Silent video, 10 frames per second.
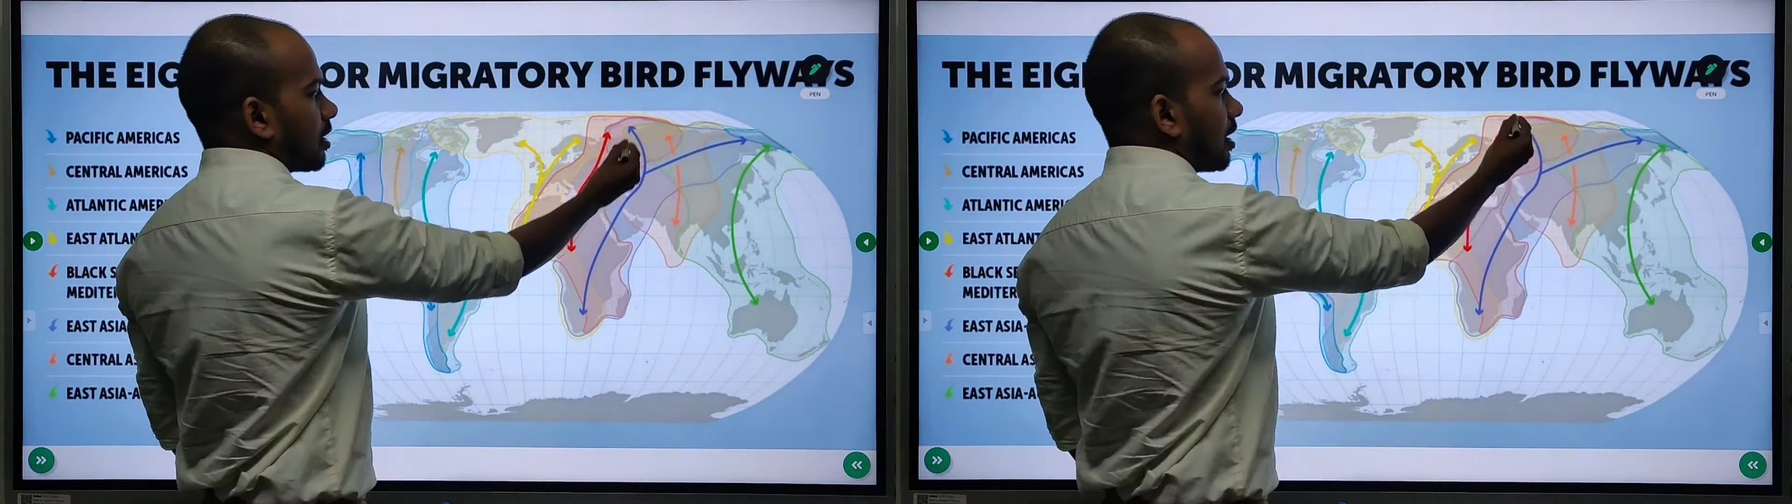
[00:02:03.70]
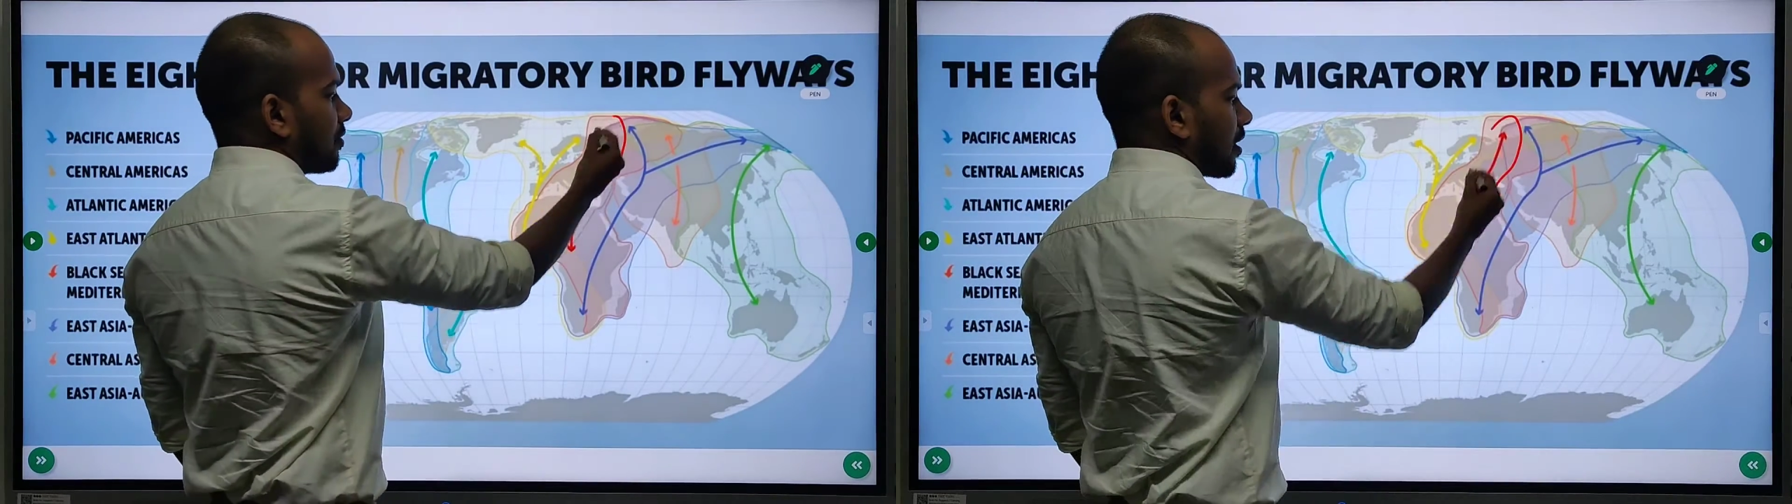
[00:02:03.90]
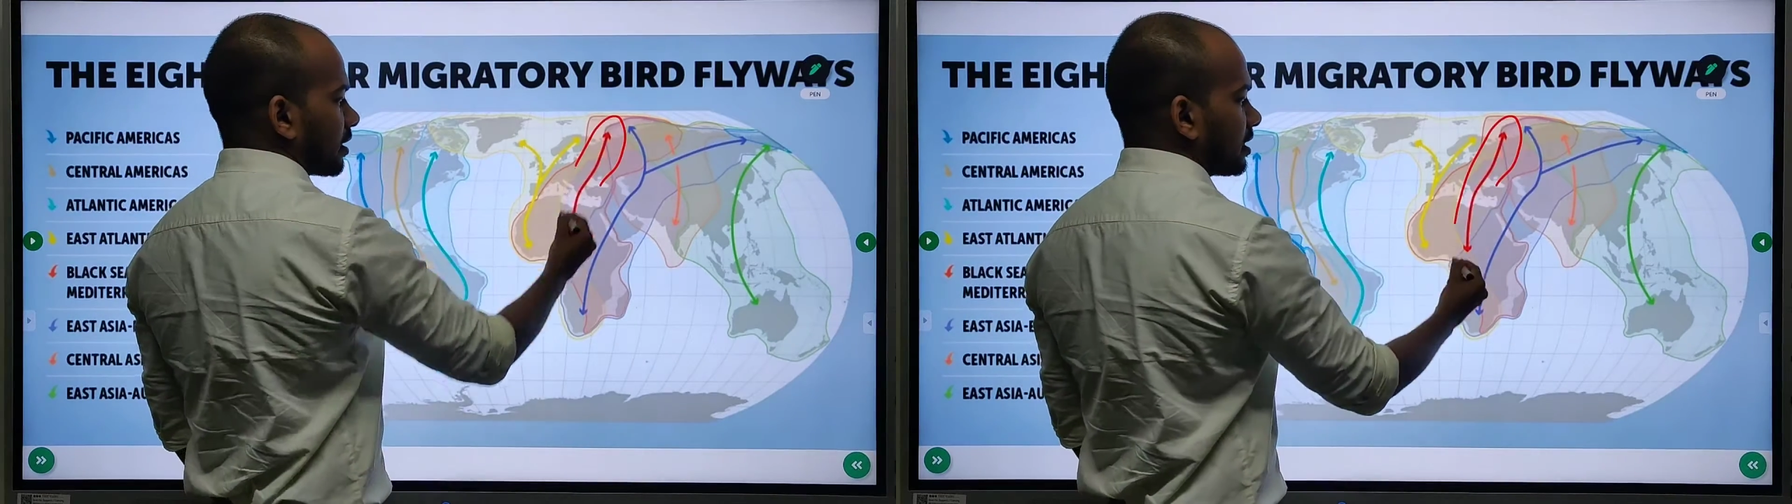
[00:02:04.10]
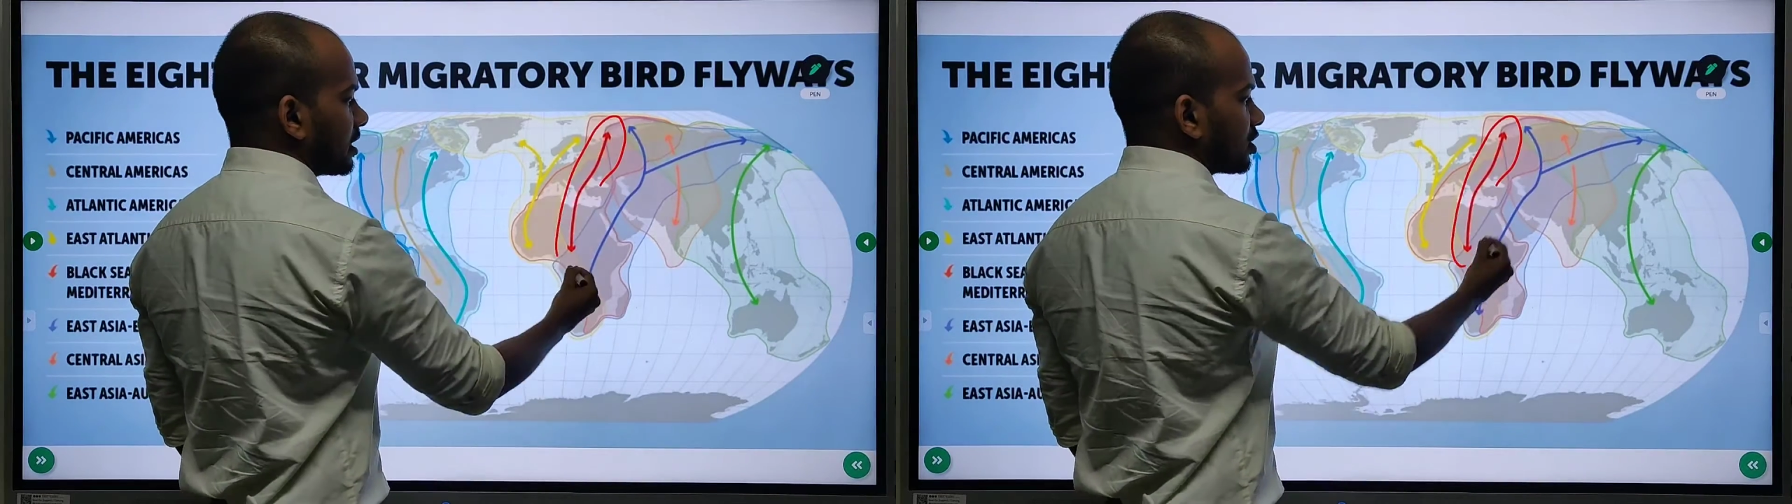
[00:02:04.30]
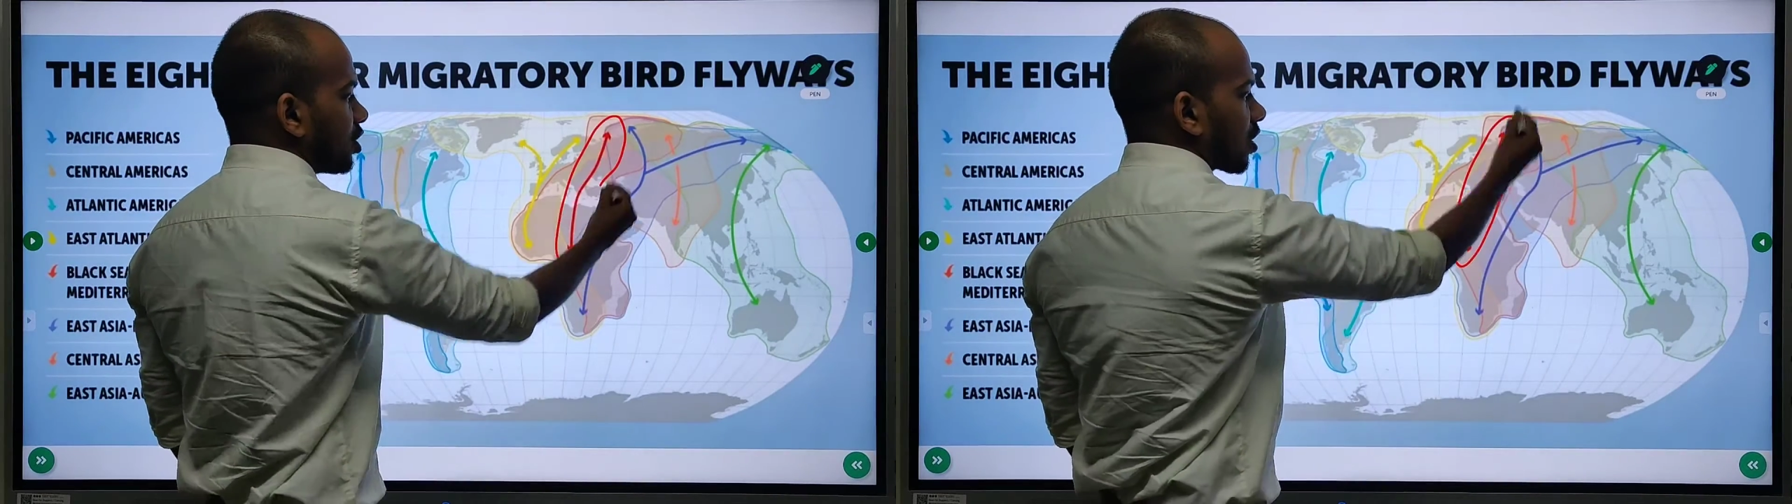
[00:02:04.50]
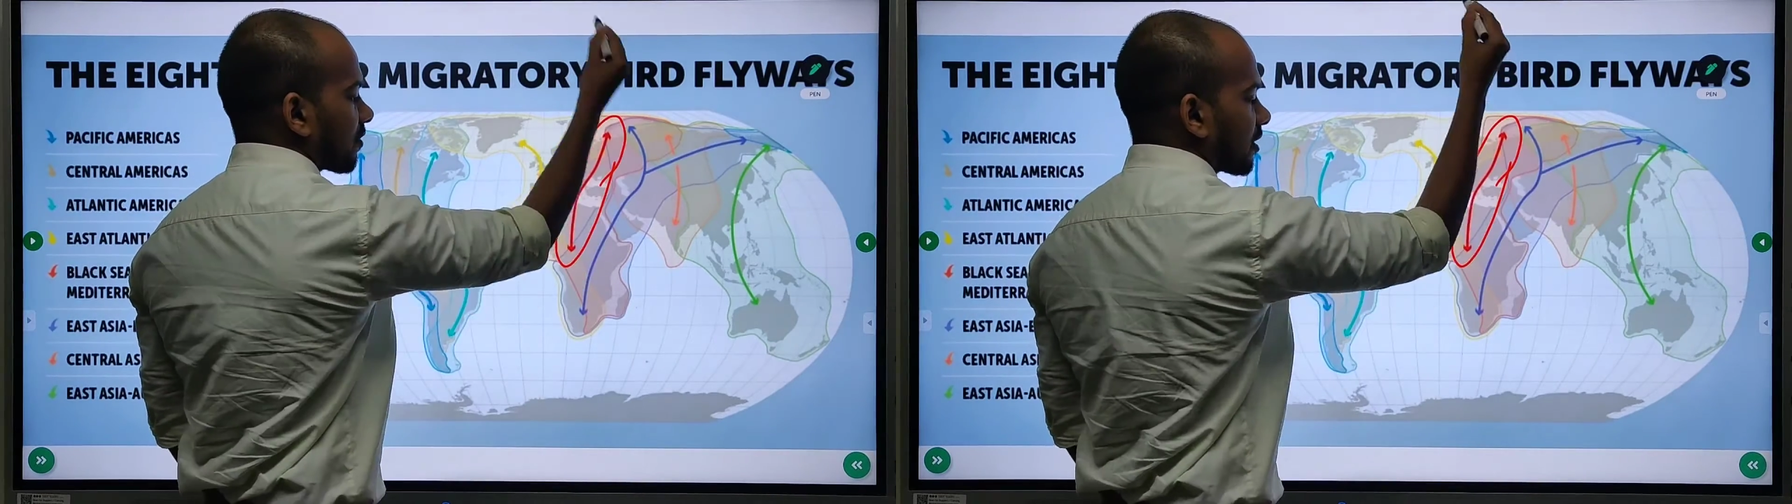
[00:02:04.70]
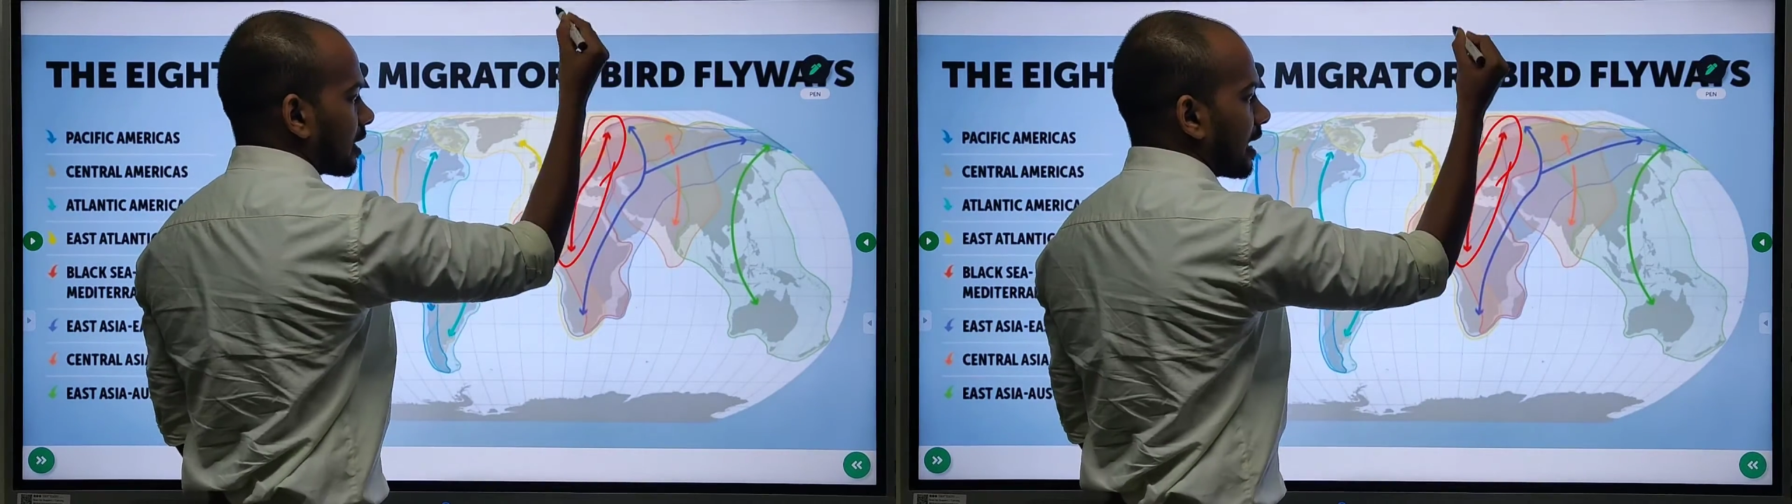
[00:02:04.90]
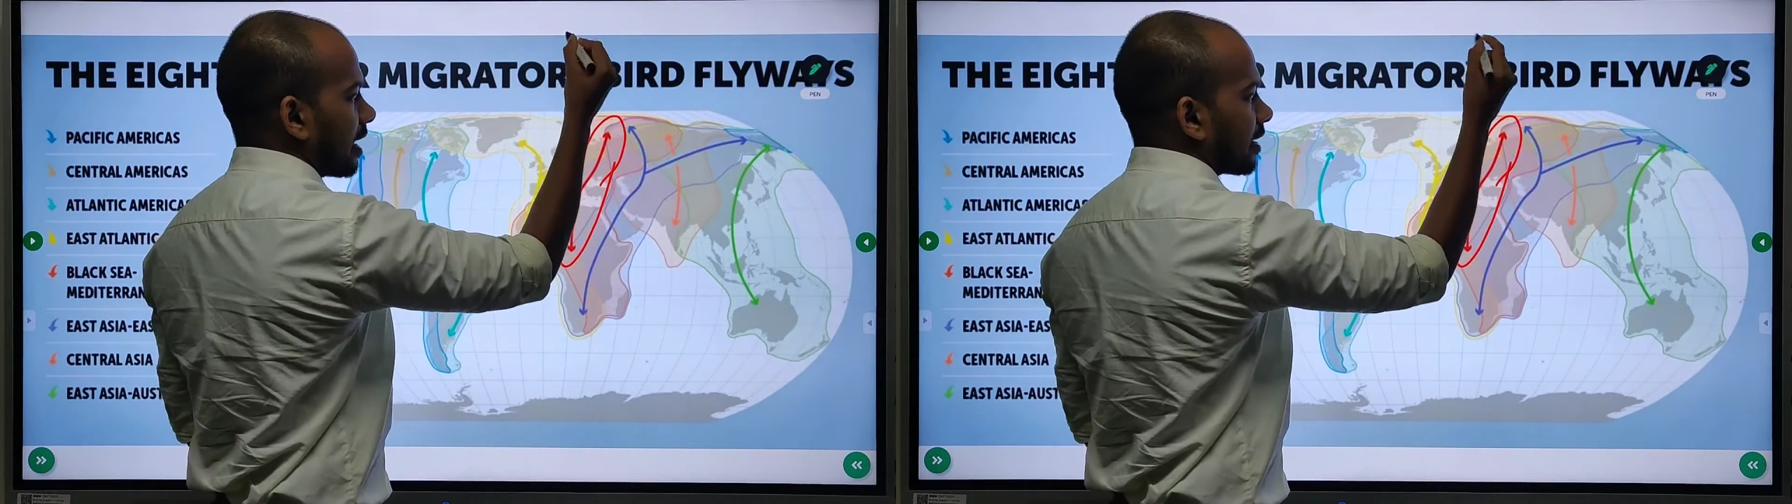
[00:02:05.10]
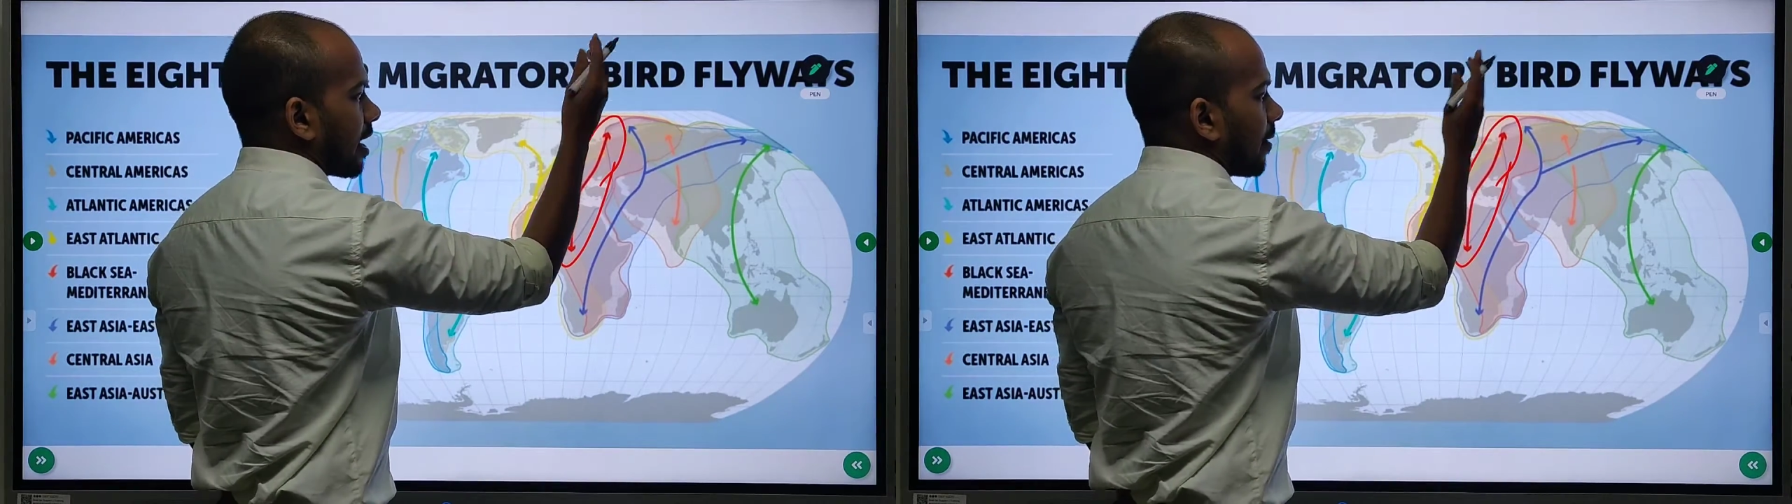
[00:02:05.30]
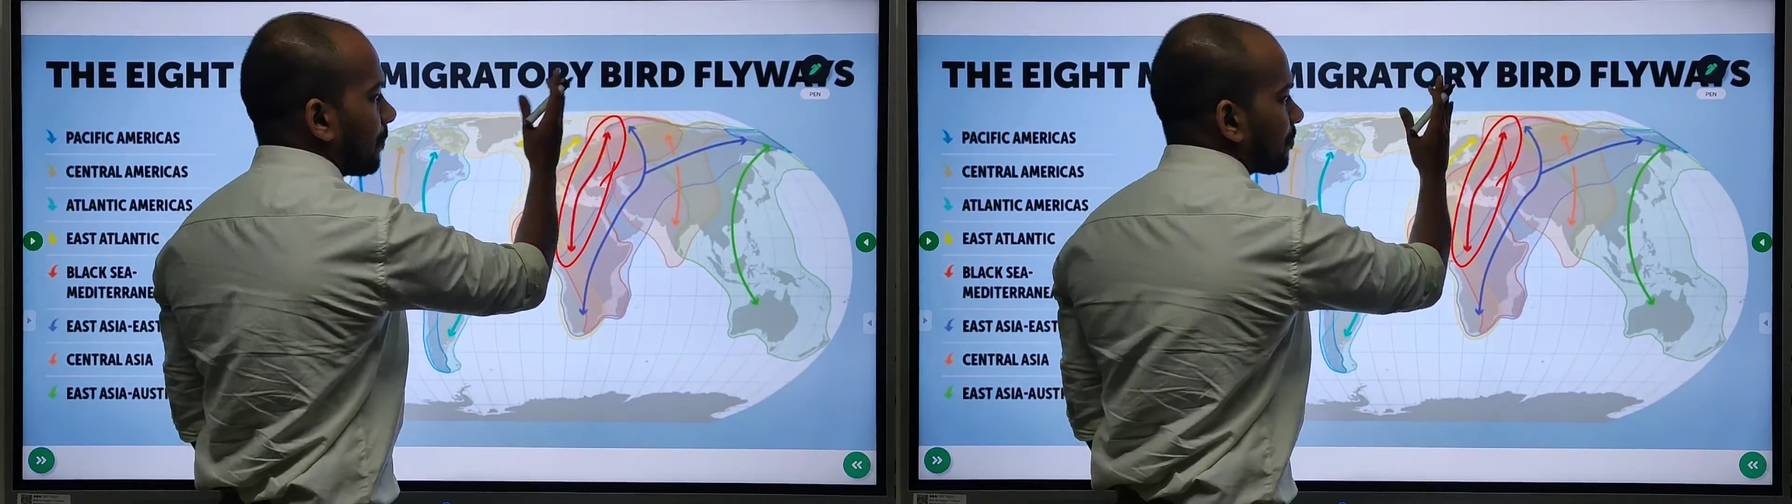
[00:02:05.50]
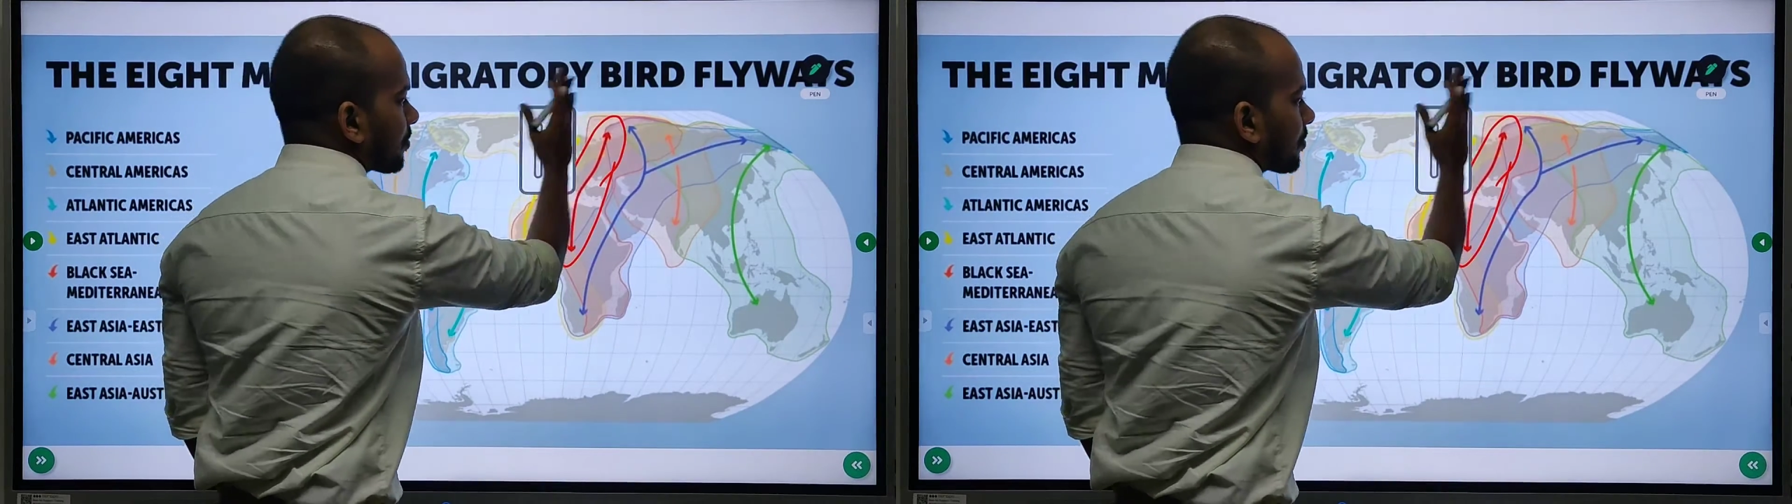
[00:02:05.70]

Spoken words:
anywhere this geographical area